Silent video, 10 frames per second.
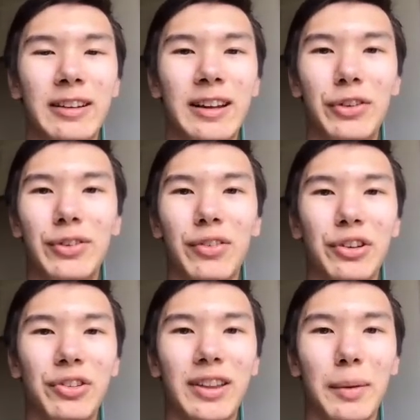If you've ever
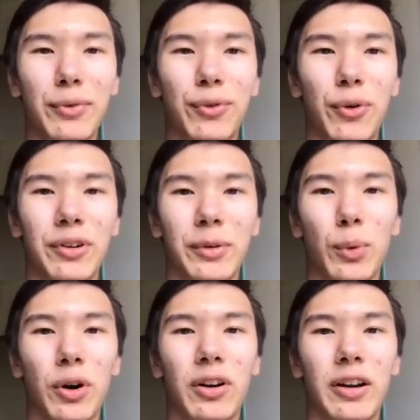used that before to
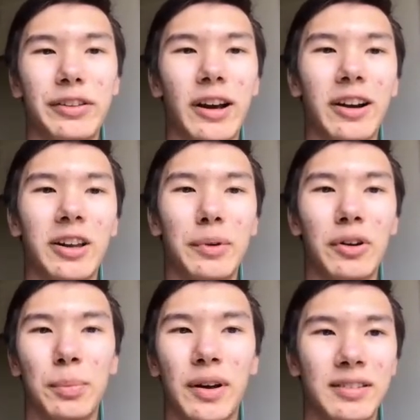work on a document or
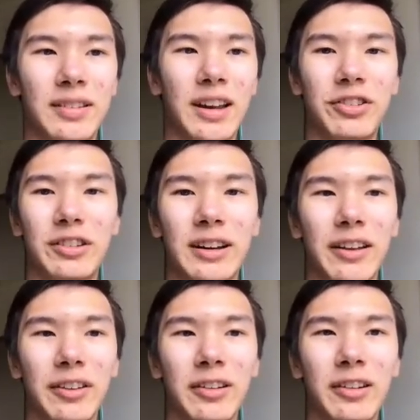presentation together,